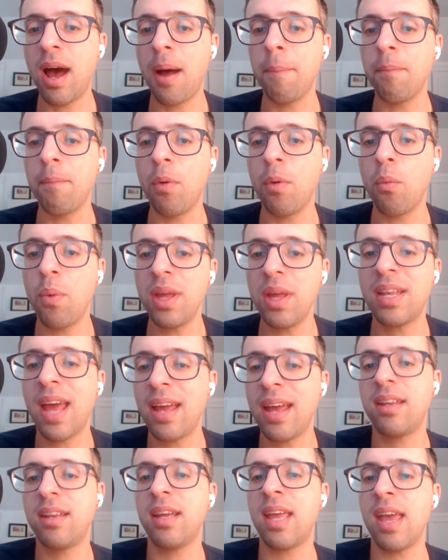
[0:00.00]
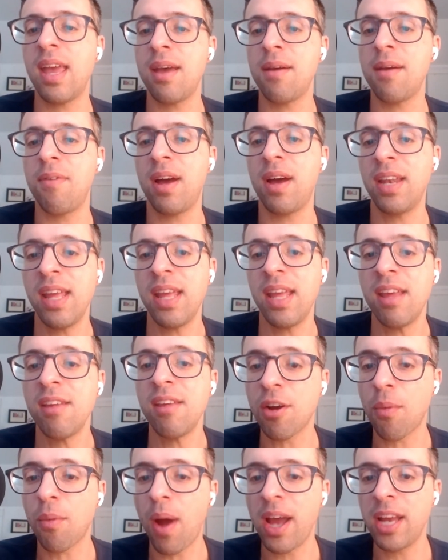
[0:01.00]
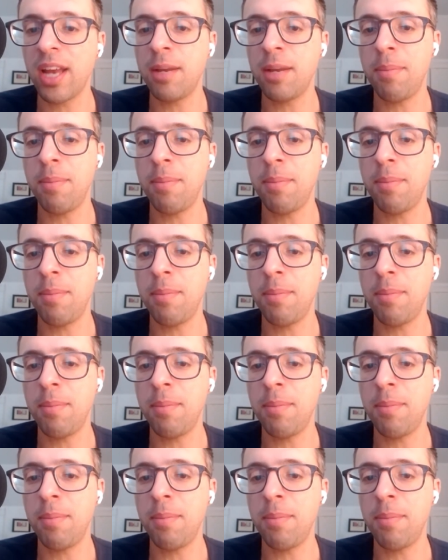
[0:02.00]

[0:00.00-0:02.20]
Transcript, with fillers: um, we tend to give an easier